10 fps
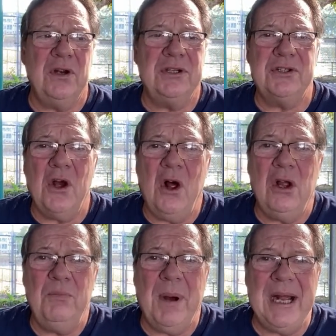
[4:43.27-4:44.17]
it's all
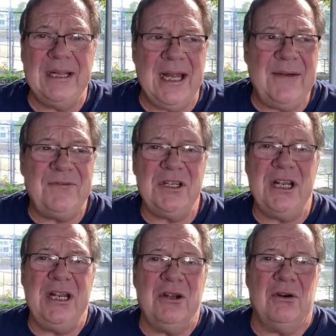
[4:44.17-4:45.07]
in my left
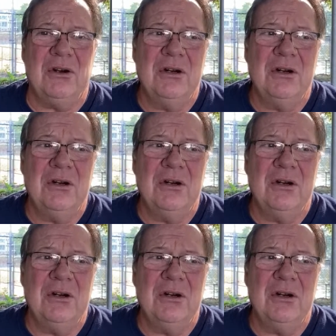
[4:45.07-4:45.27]
ear.